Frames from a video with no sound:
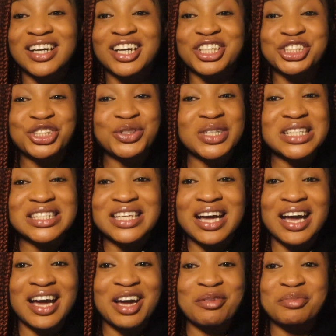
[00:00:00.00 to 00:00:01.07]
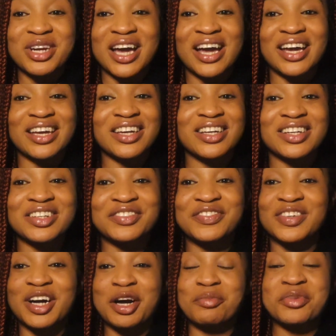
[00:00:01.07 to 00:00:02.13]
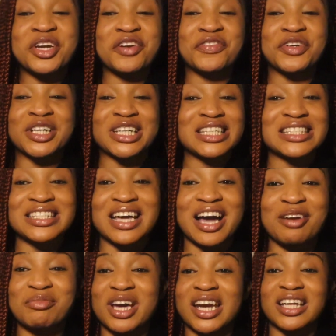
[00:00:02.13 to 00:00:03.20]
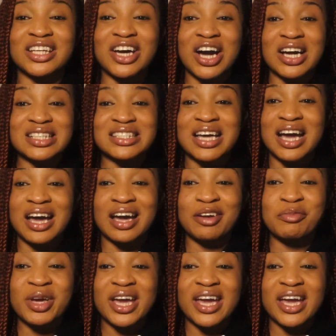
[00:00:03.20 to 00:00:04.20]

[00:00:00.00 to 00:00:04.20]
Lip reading: a short time, I'm here for a good time, not a long time.